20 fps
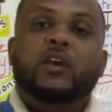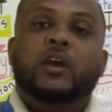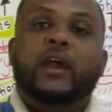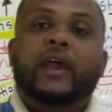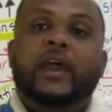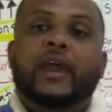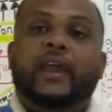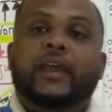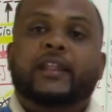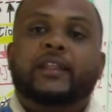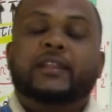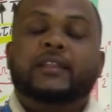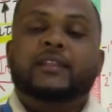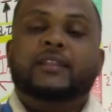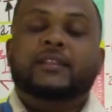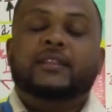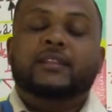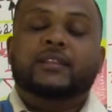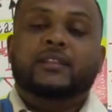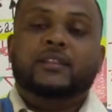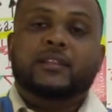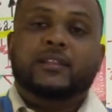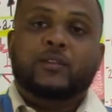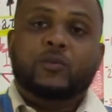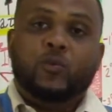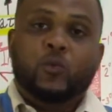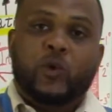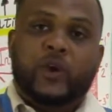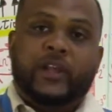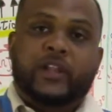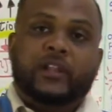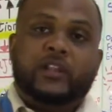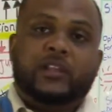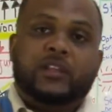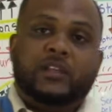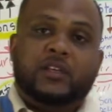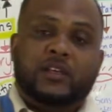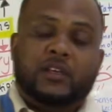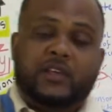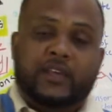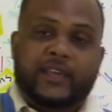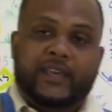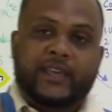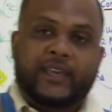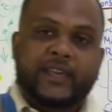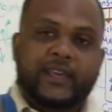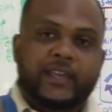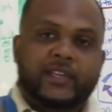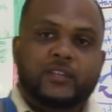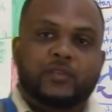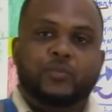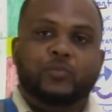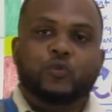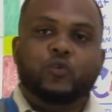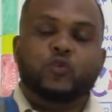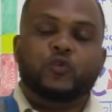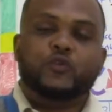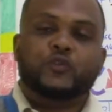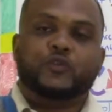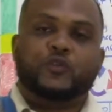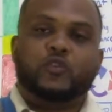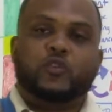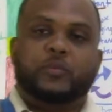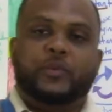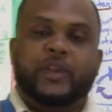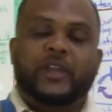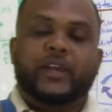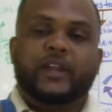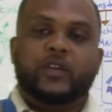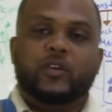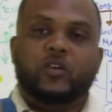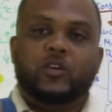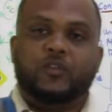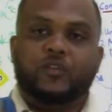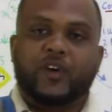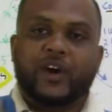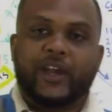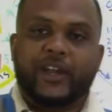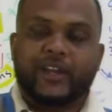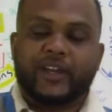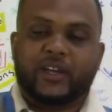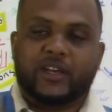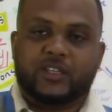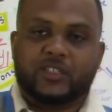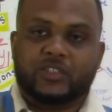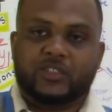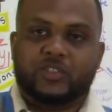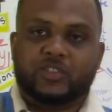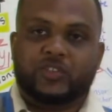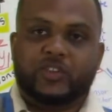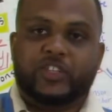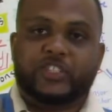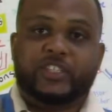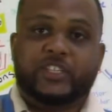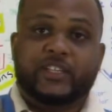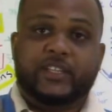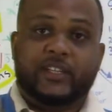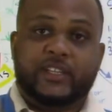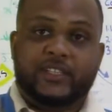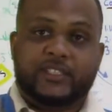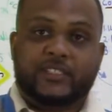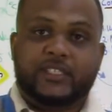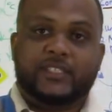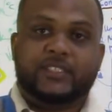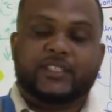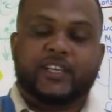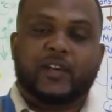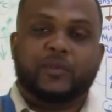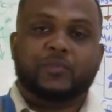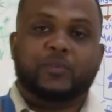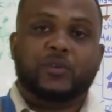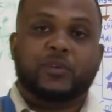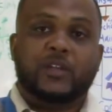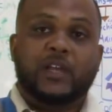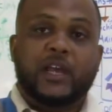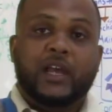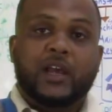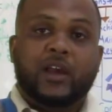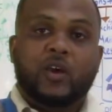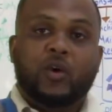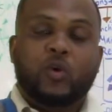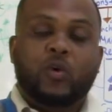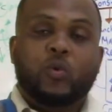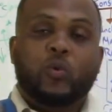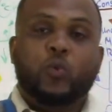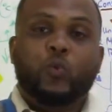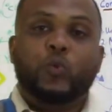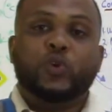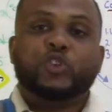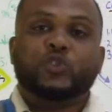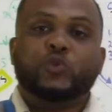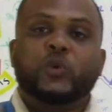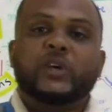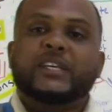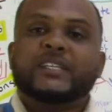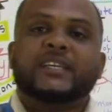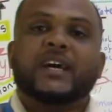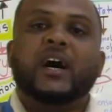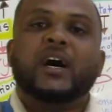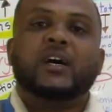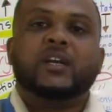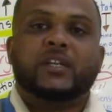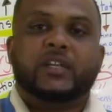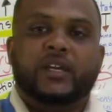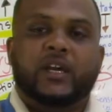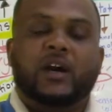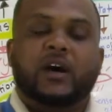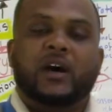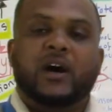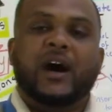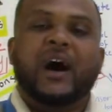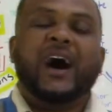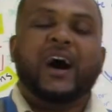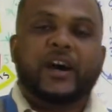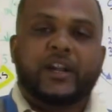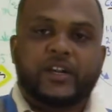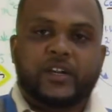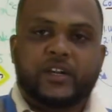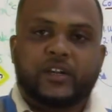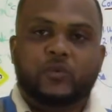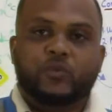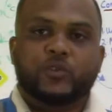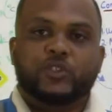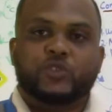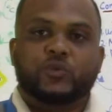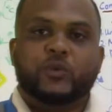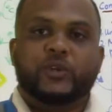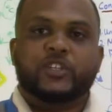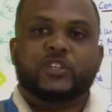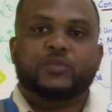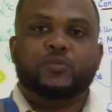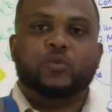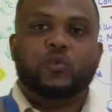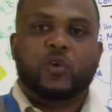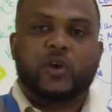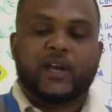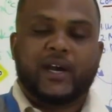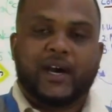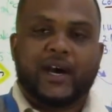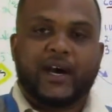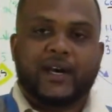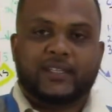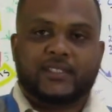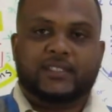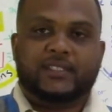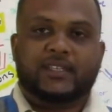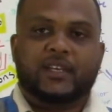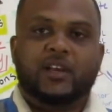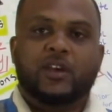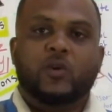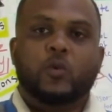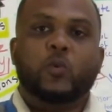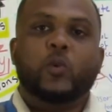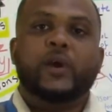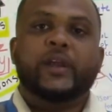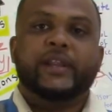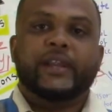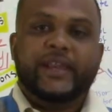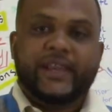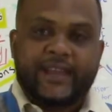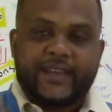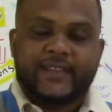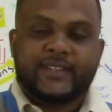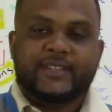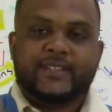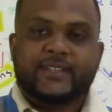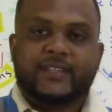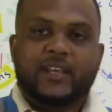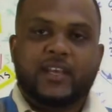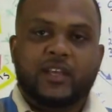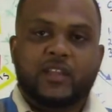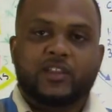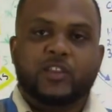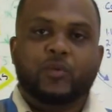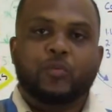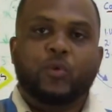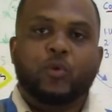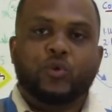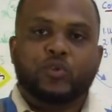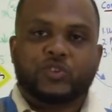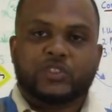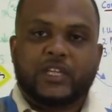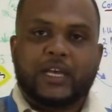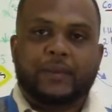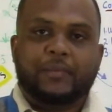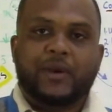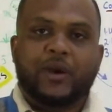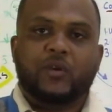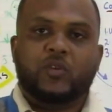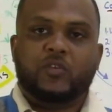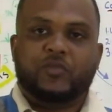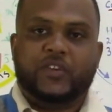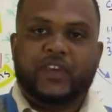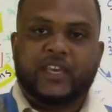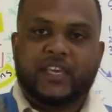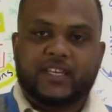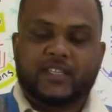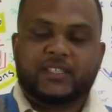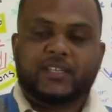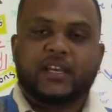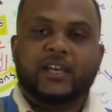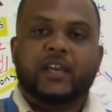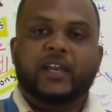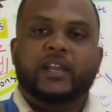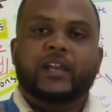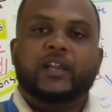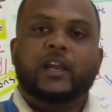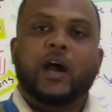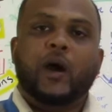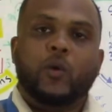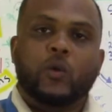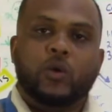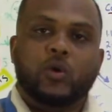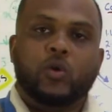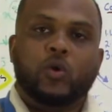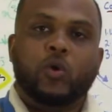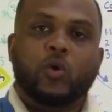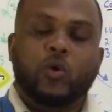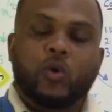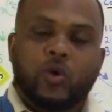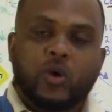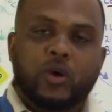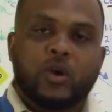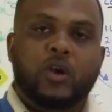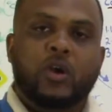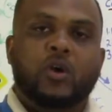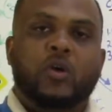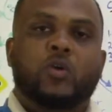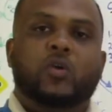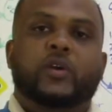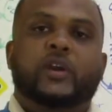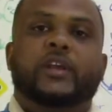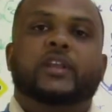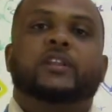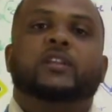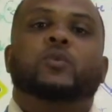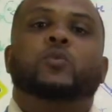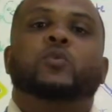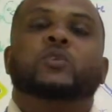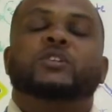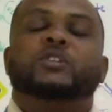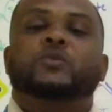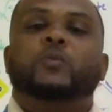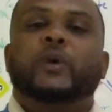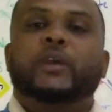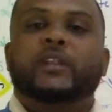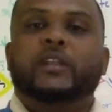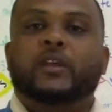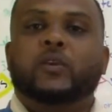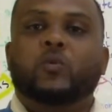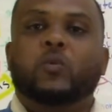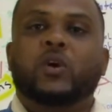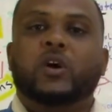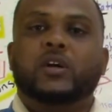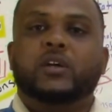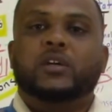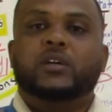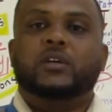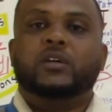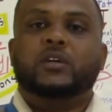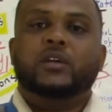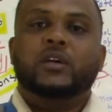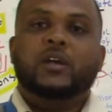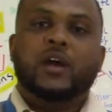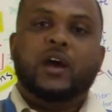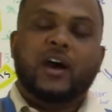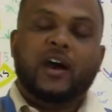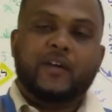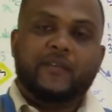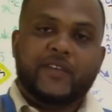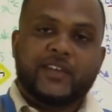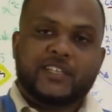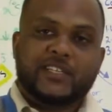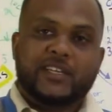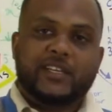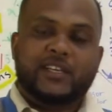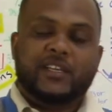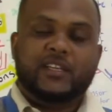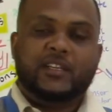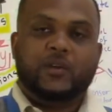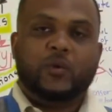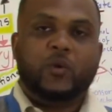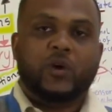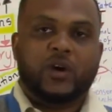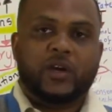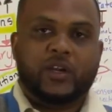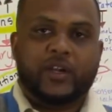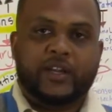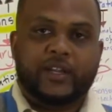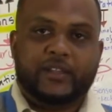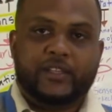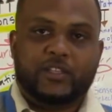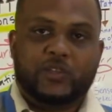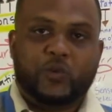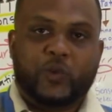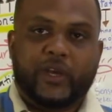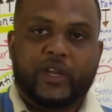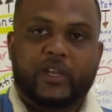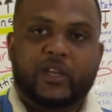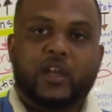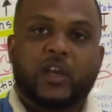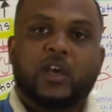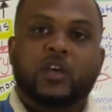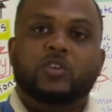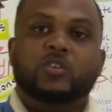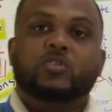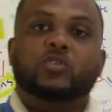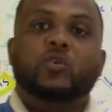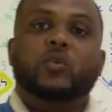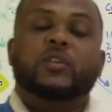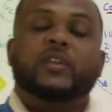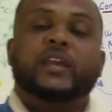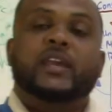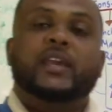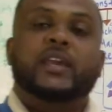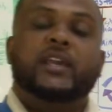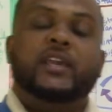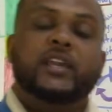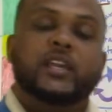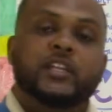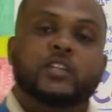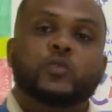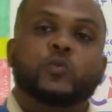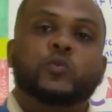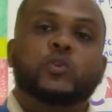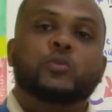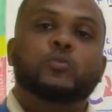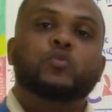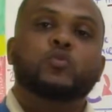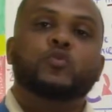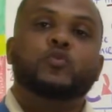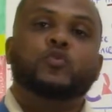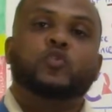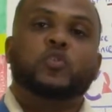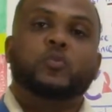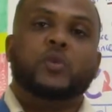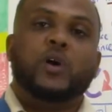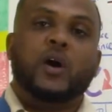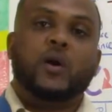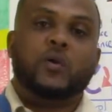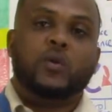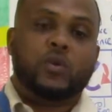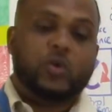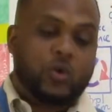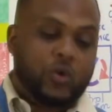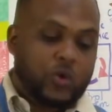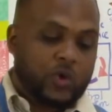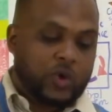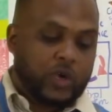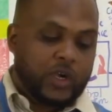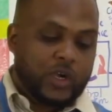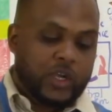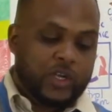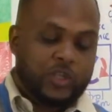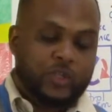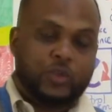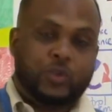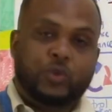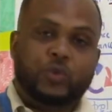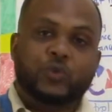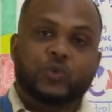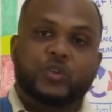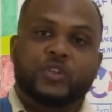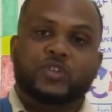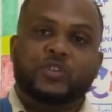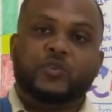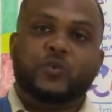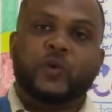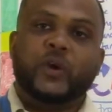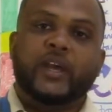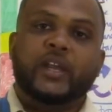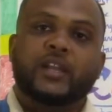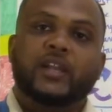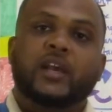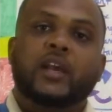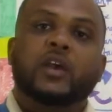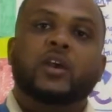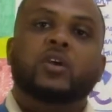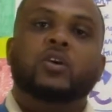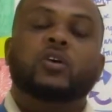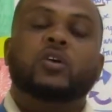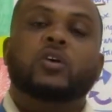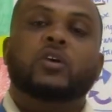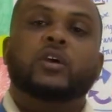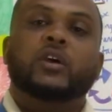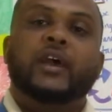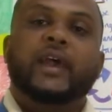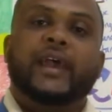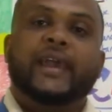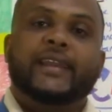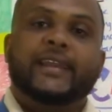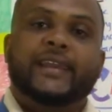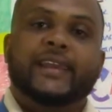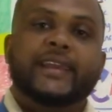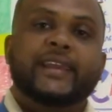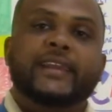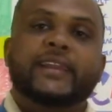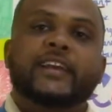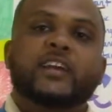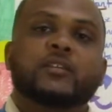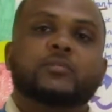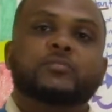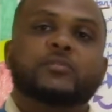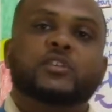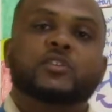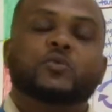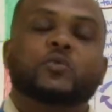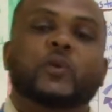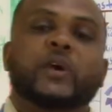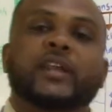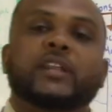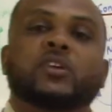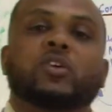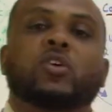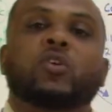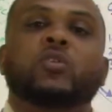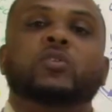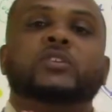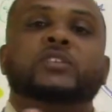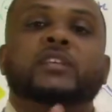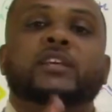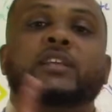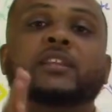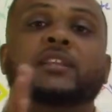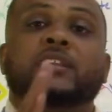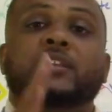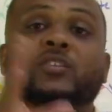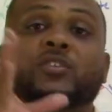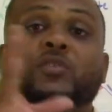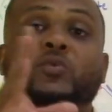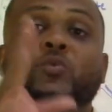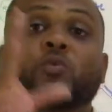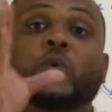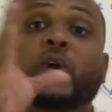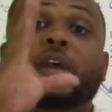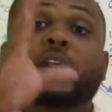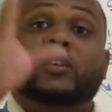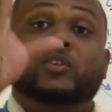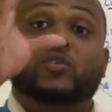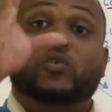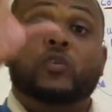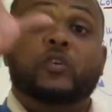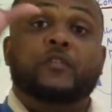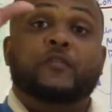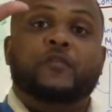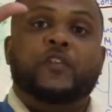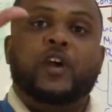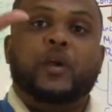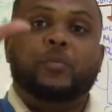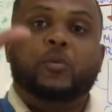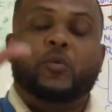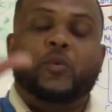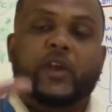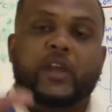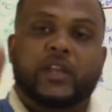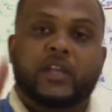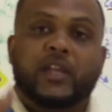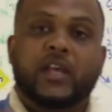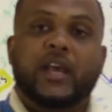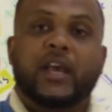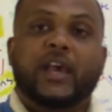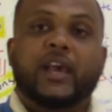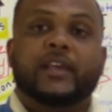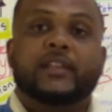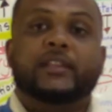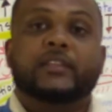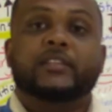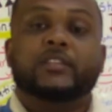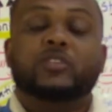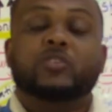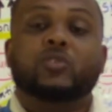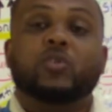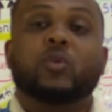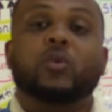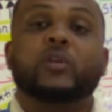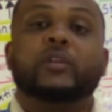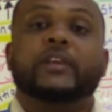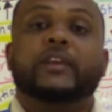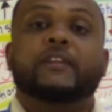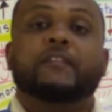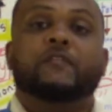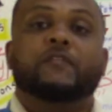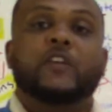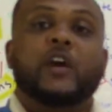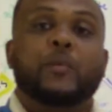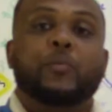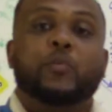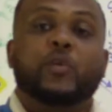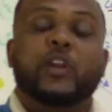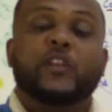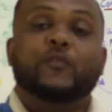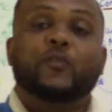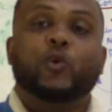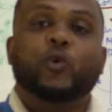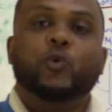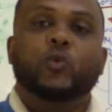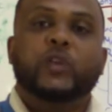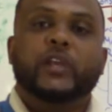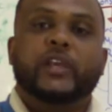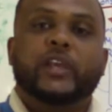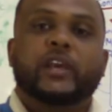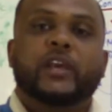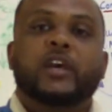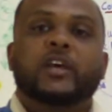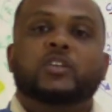And when the heat moves from area of higher concentration in this example, which one is hotter? Hotter. Which one is more hot? Where is the most amount of heat? In our core or in the sweat and water? Obviously in the water and the sweat. So the heat will move from our core to the sweat, and heating up the sweat, causing the sweat to evaporate. And this is called evaporative cooling.